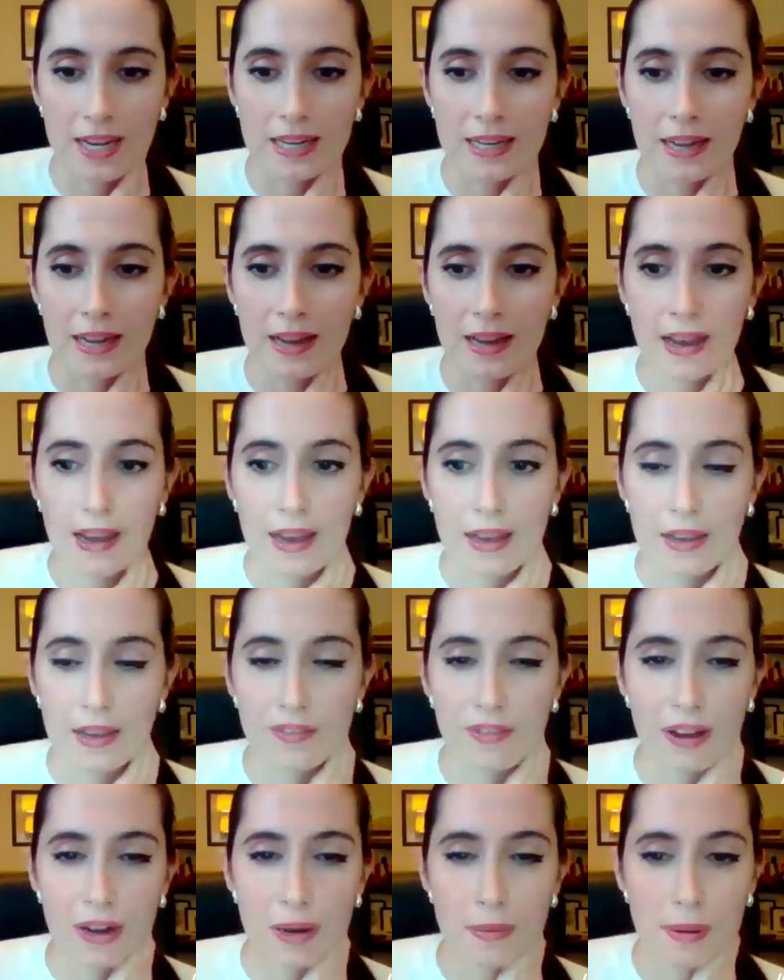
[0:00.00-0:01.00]
And
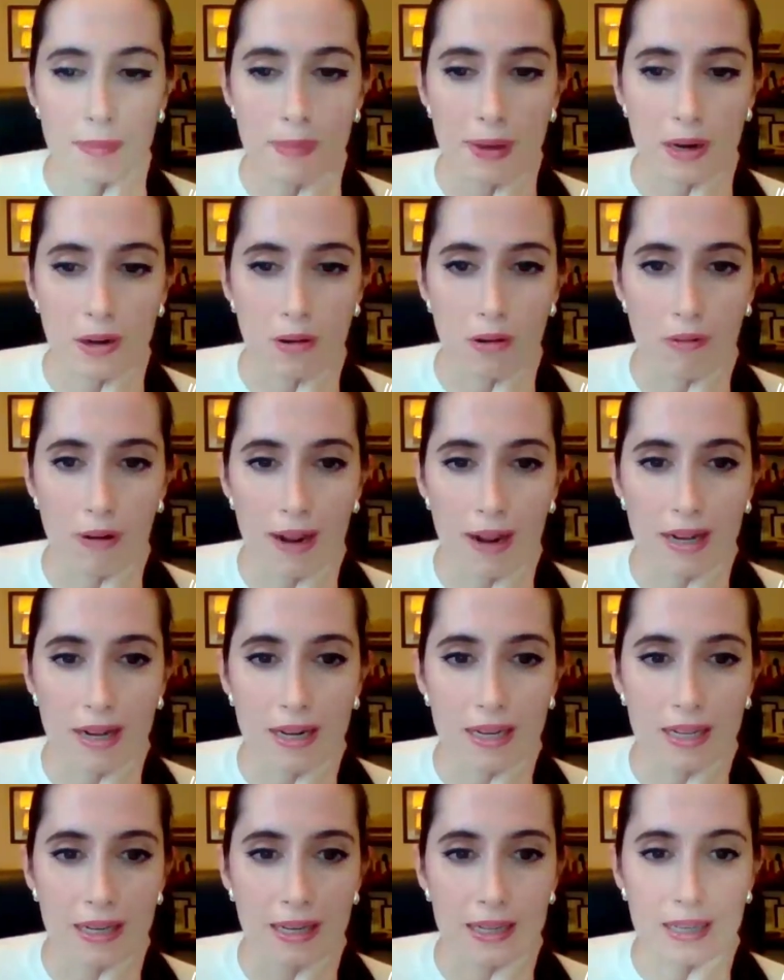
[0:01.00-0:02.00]
if I remember
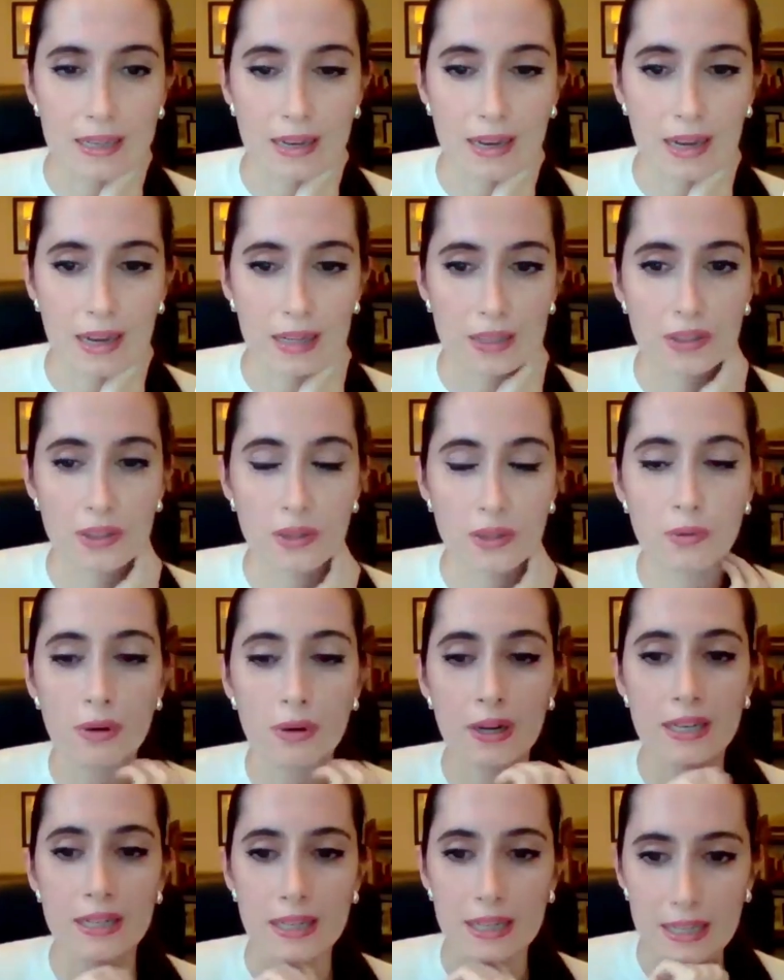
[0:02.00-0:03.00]
correctly,
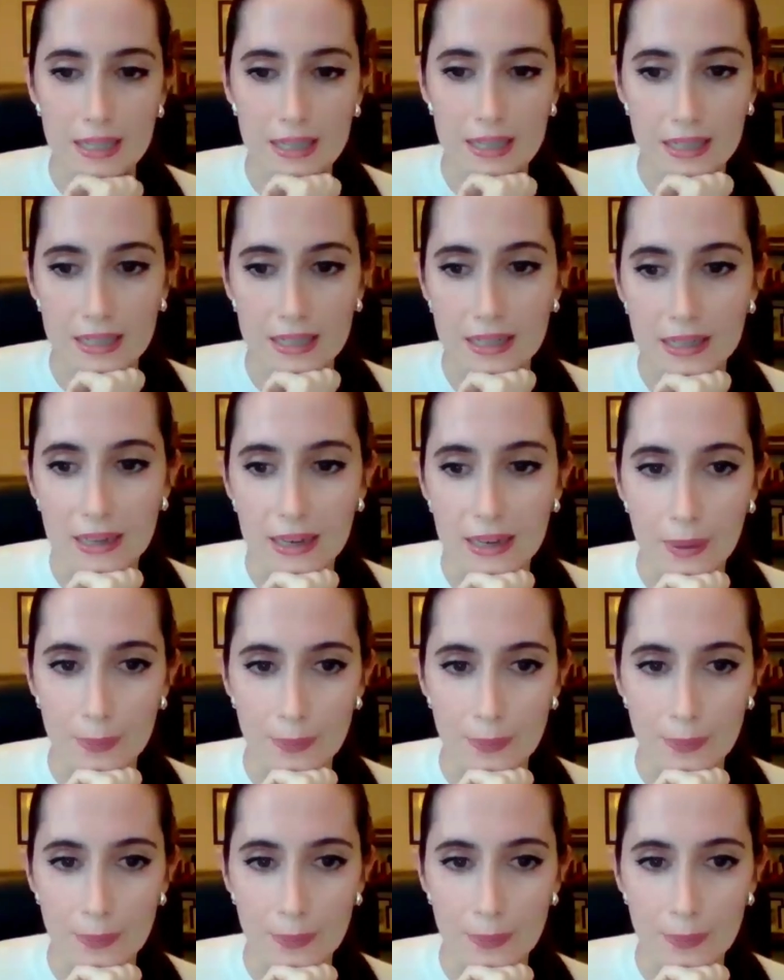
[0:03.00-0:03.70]
during the